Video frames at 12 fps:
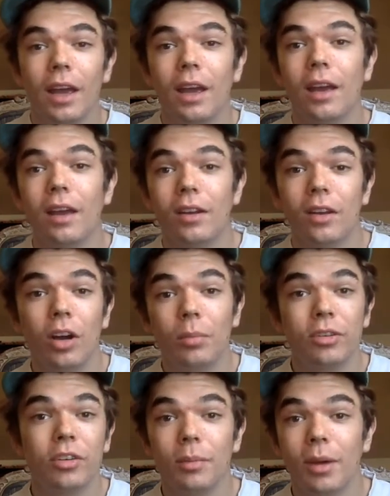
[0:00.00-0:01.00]
and
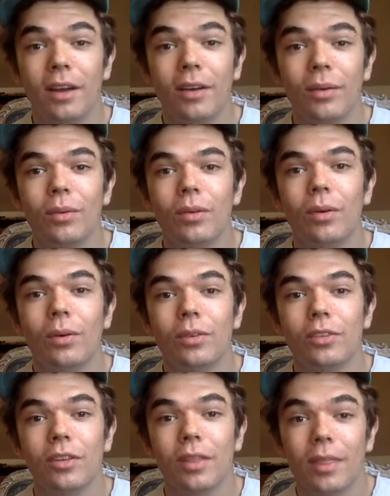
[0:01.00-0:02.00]
accomplishing my own goals.